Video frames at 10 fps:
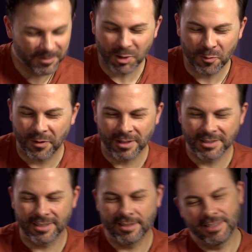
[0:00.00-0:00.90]
So fun
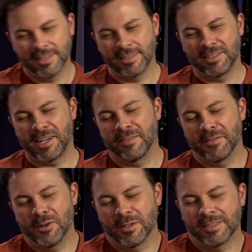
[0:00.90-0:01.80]
to kind of
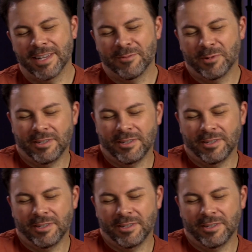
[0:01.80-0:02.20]
go to set when